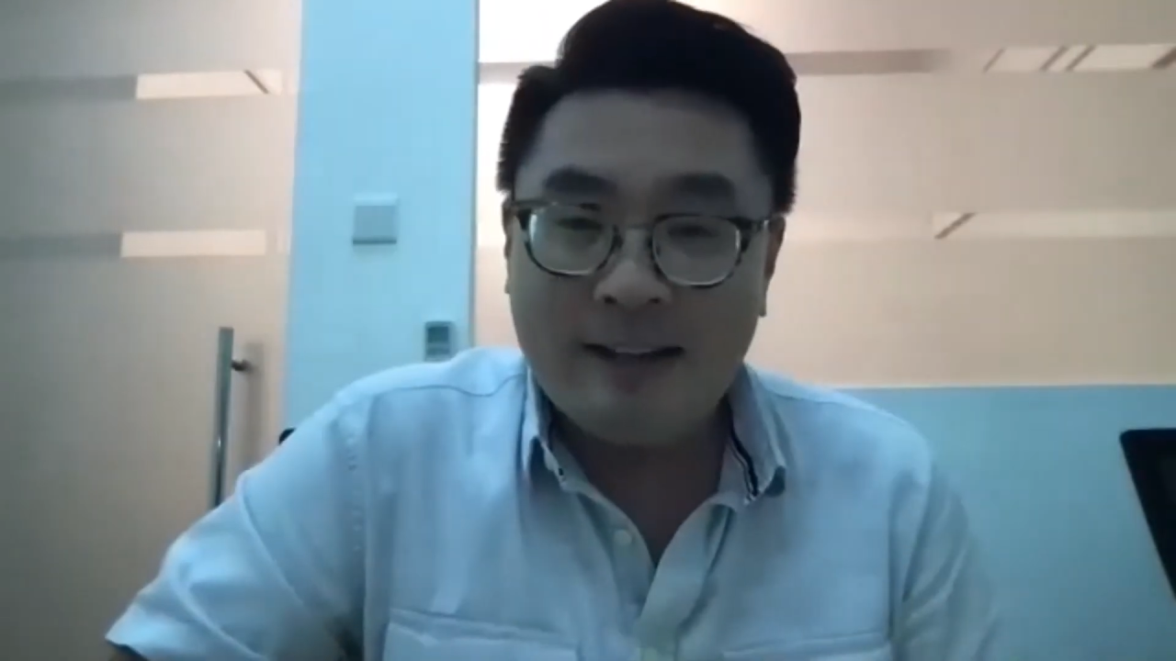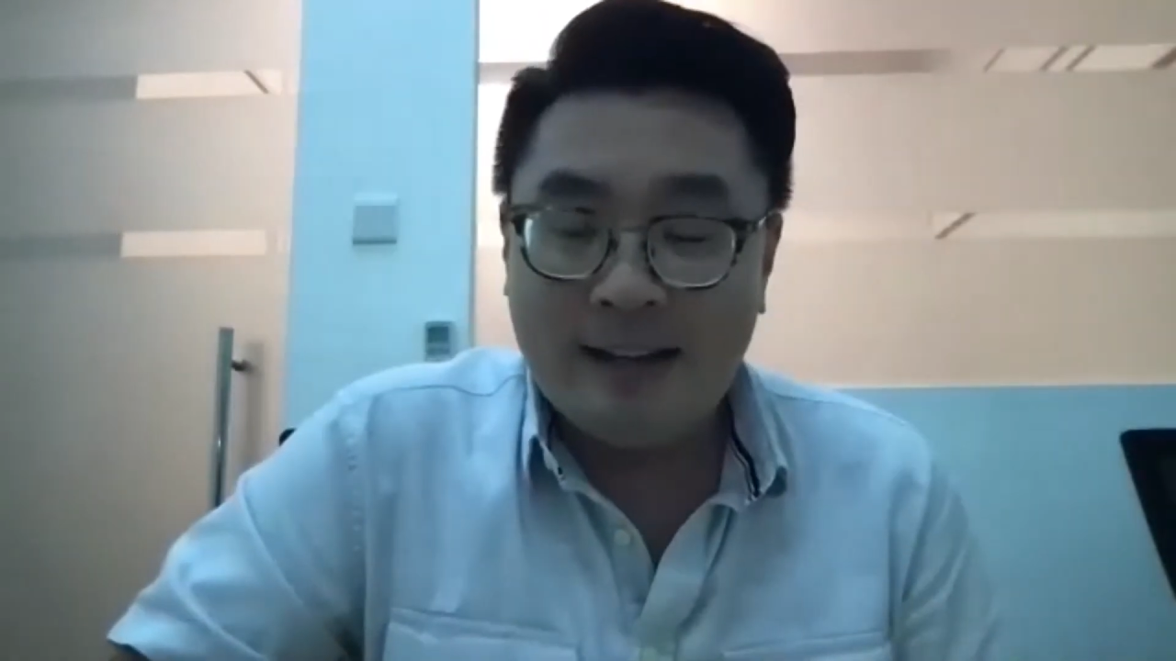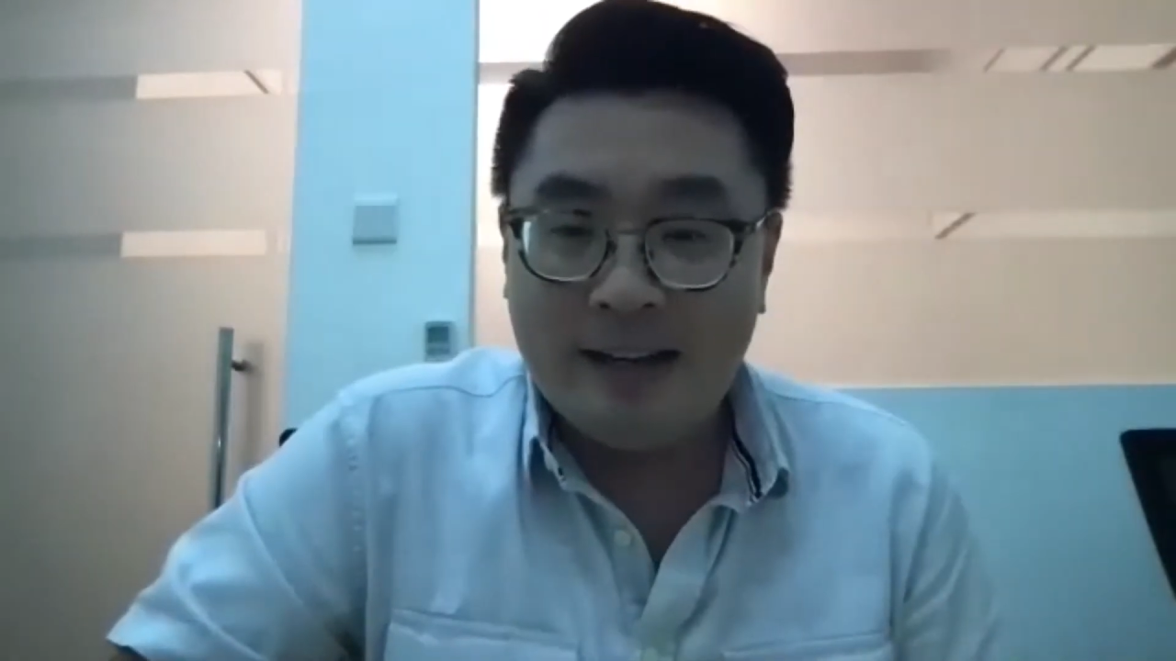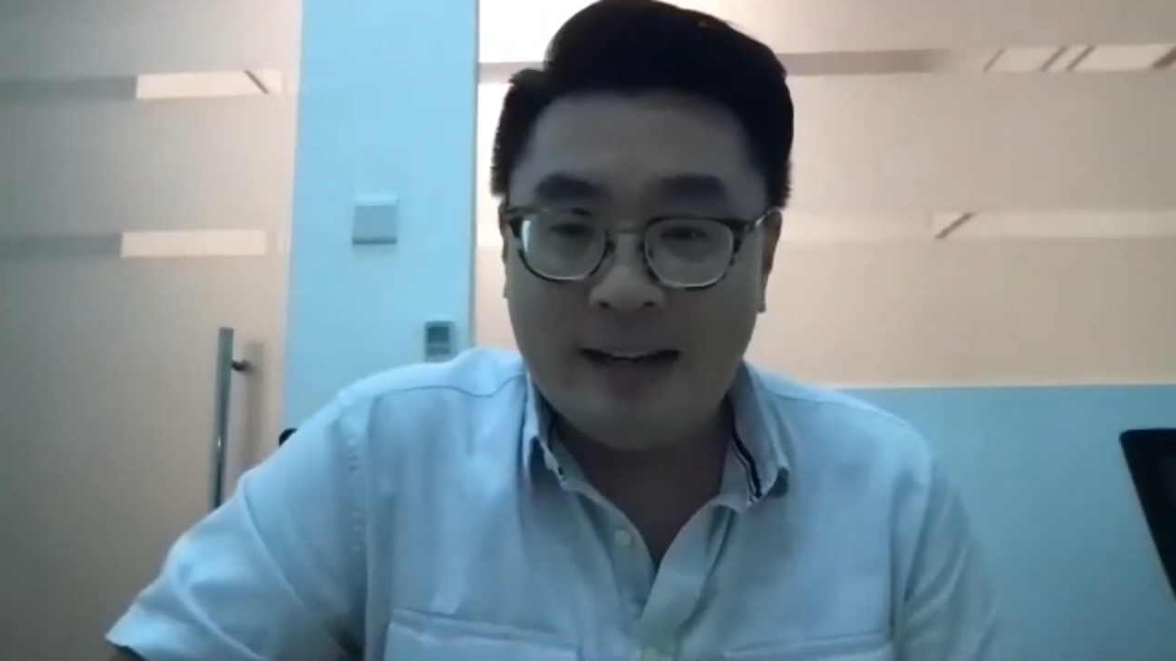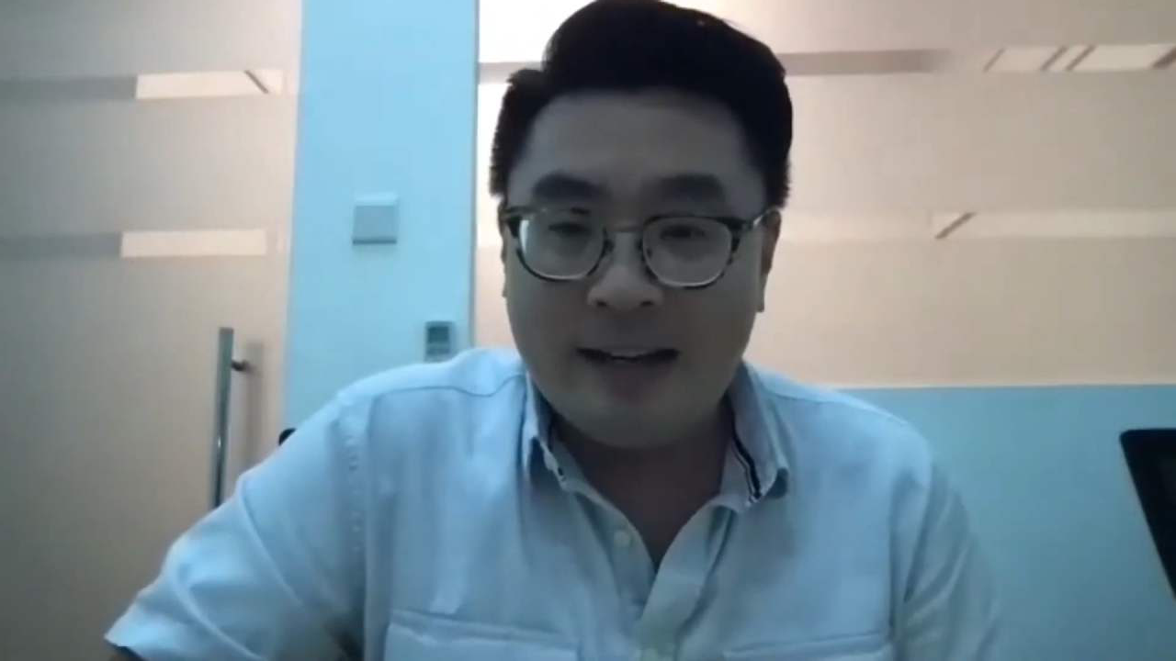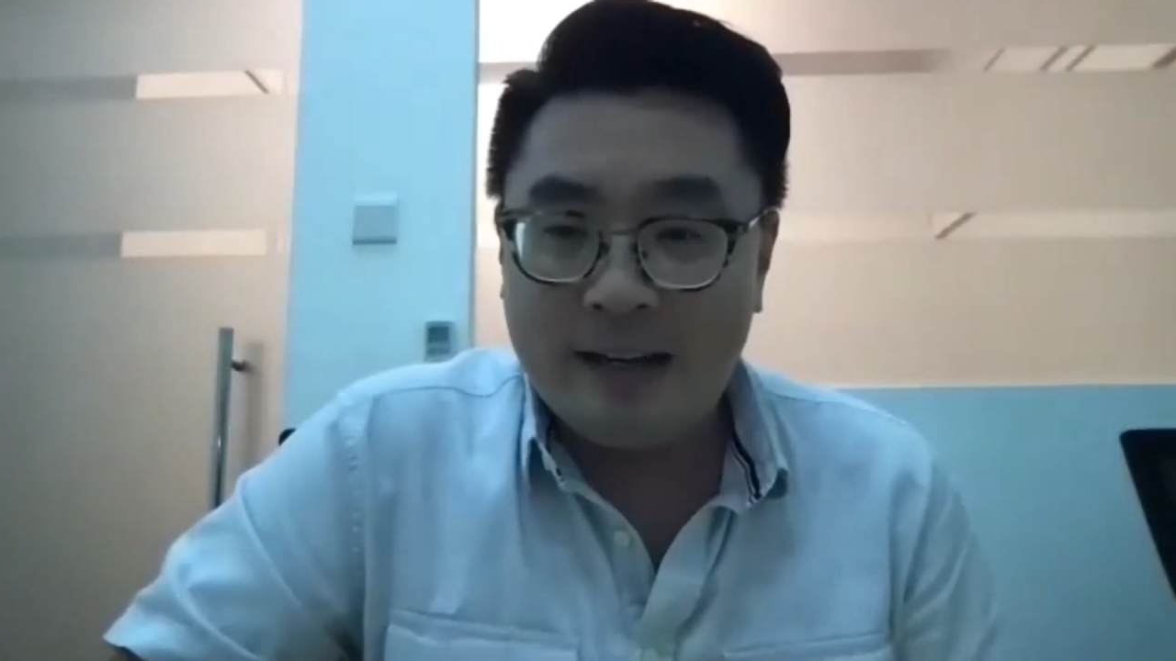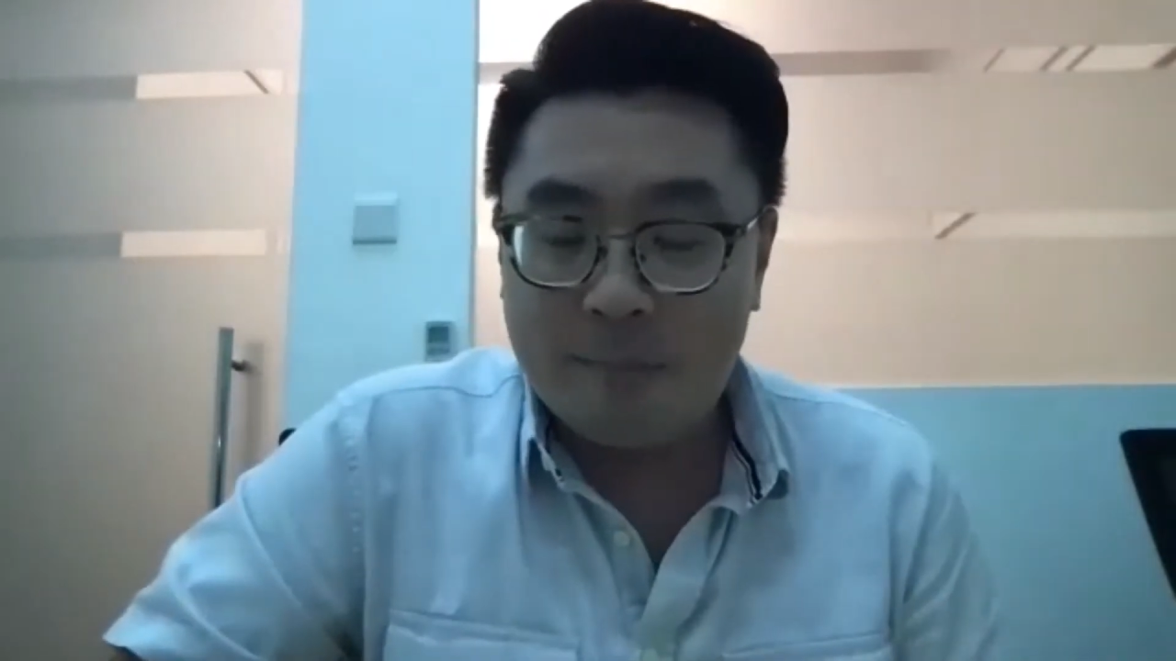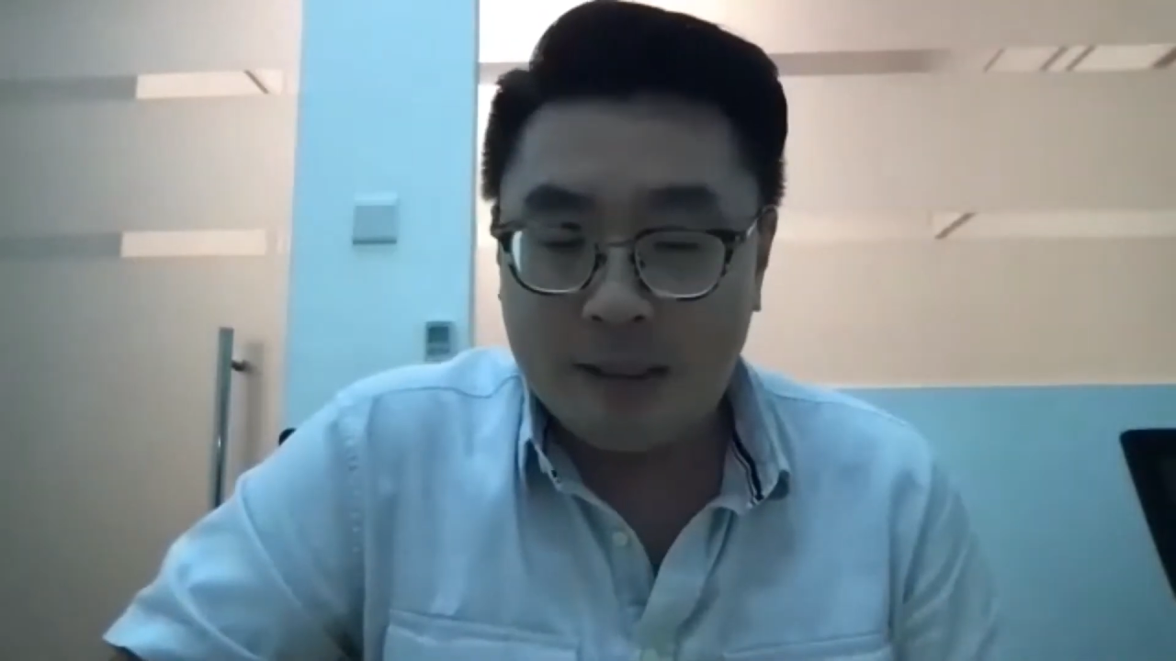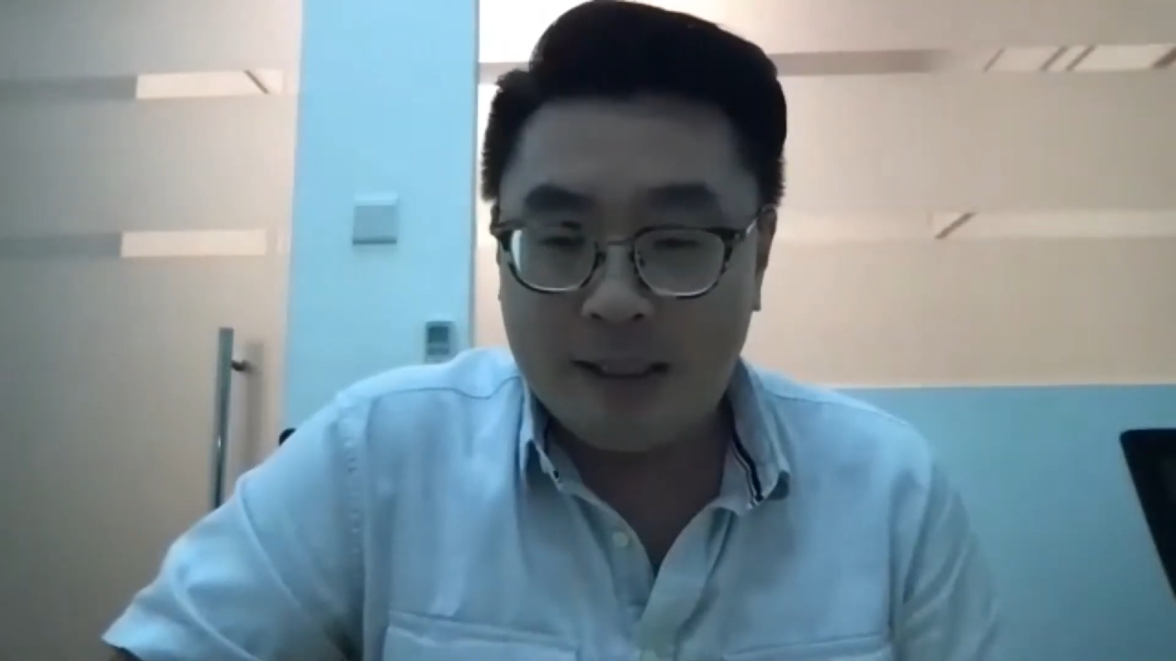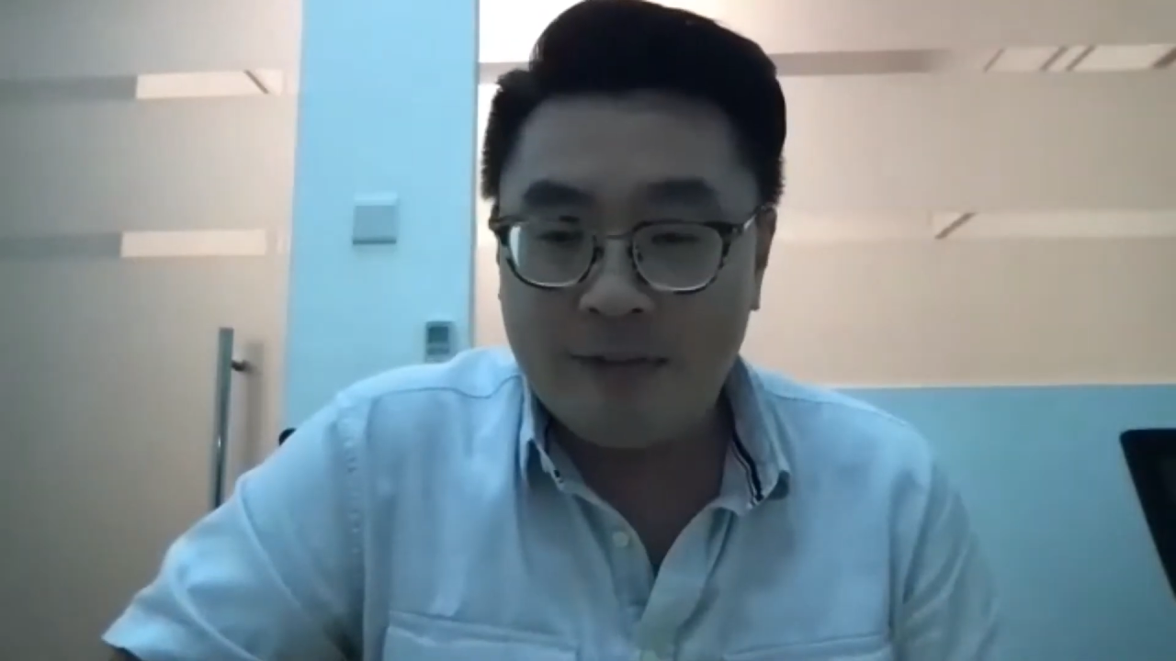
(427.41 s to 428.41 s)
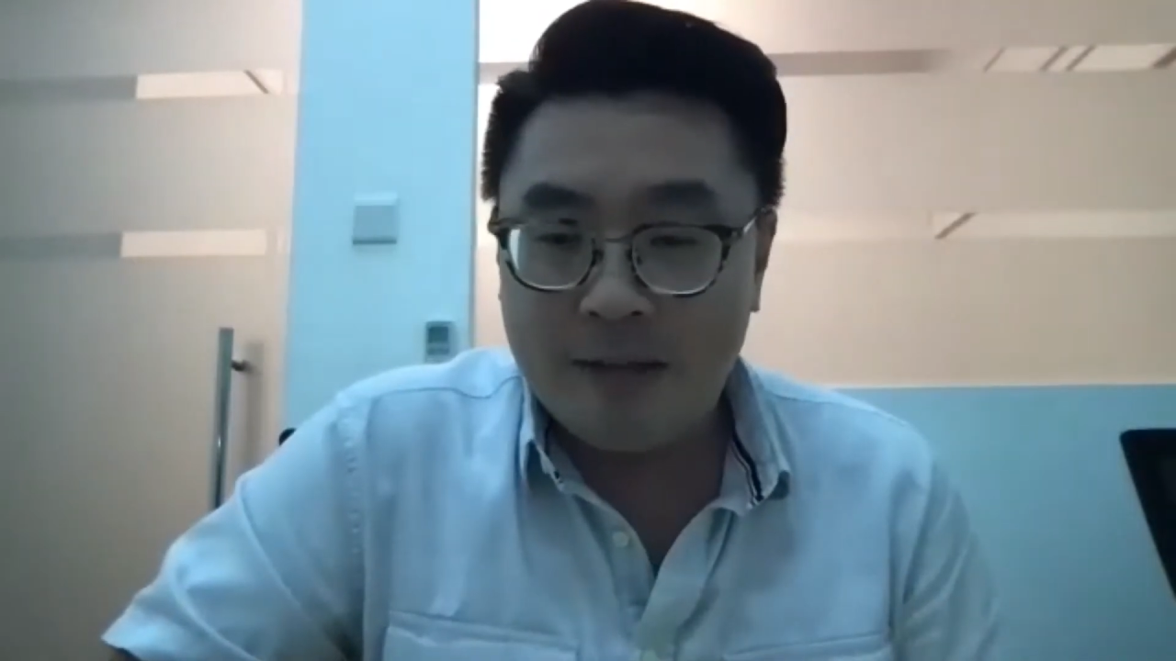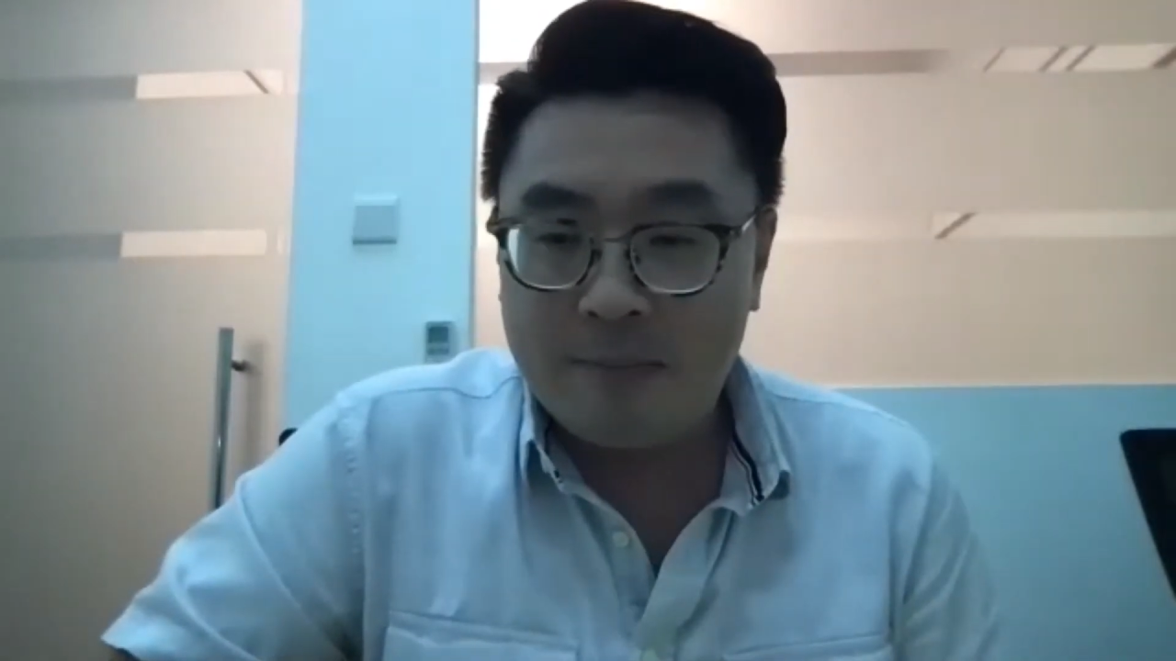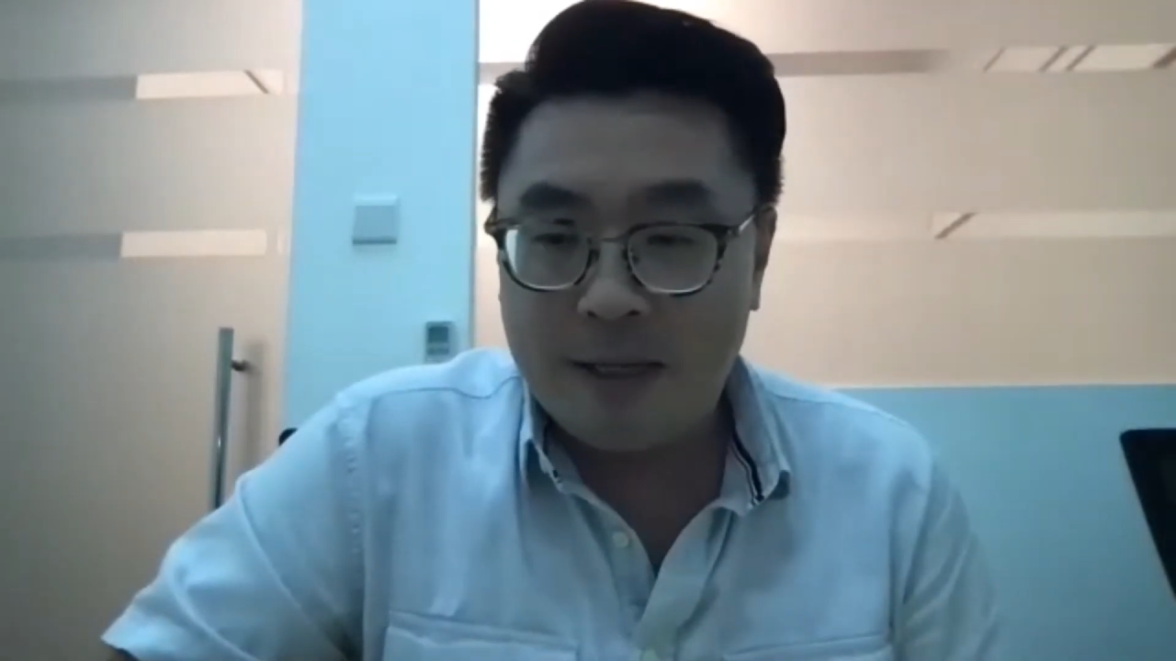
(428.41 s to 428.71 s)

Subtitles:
And I believe that